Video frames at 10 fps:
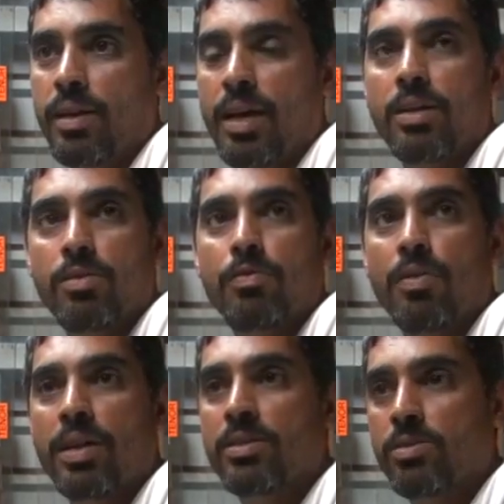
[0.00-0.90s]
kind of good
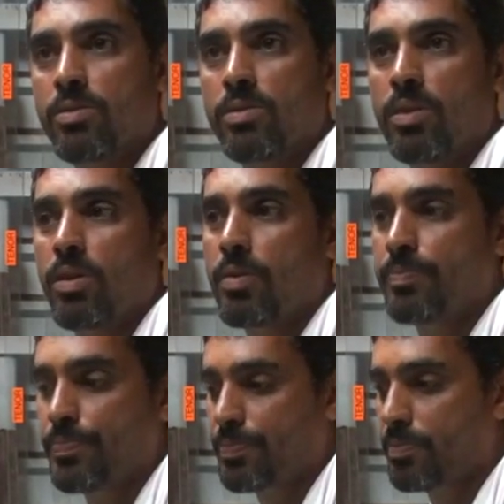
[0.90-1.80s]
friends. You know,
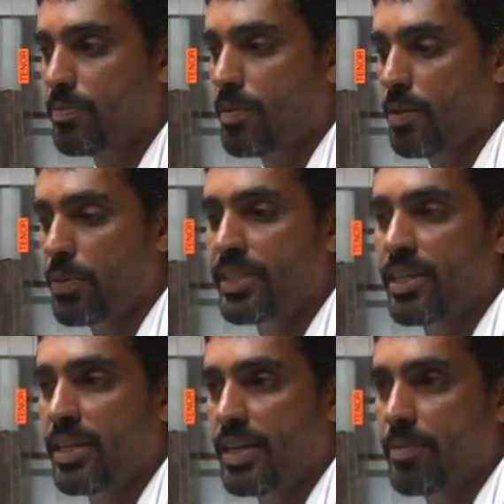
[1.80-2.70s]

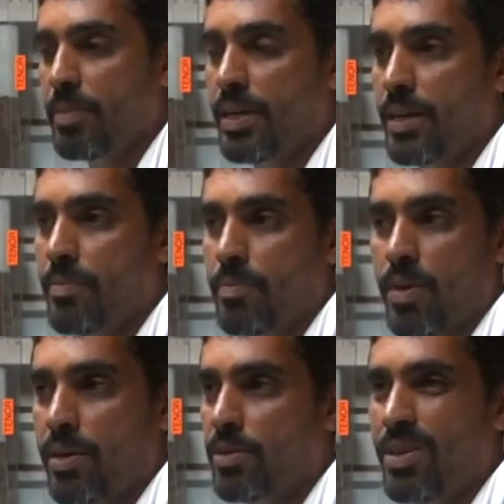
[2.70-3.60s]
recently, but
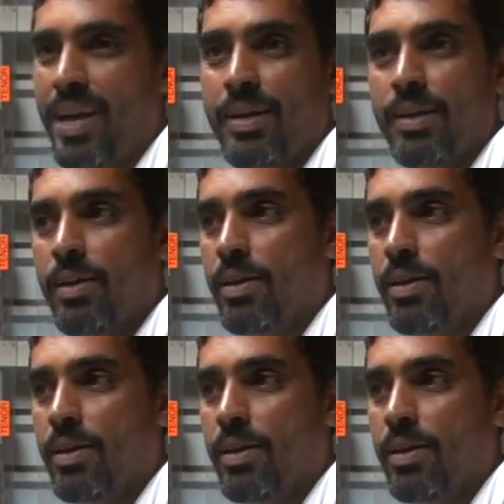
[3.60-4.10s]
prior to that,